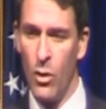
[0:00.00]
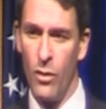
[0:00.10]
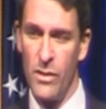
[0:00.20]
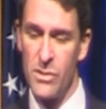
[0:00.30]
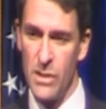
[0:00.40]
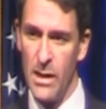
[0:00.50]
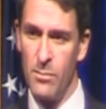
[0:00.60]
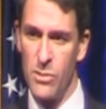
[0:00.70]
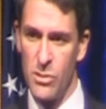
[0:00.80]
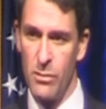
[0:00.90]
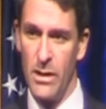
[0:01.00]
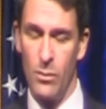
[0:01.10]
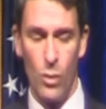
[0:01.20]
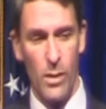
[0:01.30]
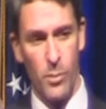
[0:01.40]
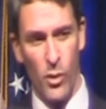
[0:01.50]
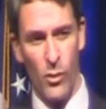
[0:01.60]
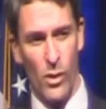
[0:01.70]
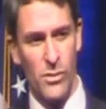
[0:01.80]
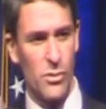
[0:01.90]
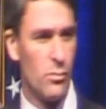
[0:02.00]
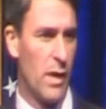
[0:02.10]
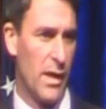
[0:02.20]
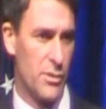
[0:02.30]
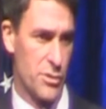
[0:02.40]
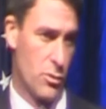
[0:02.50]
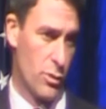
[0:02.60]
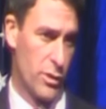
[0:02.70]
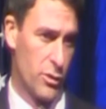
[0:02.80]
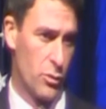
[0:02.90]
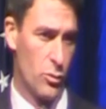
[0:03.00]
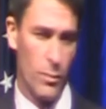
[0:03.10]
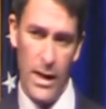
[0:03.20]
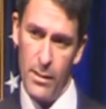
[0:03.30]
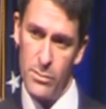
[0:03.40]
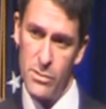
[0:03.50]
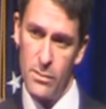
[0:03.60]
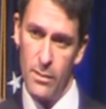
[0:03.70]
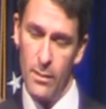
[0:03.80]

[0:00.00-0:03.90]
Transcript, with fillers: On the same street, 1.12 miles according to Google Maps.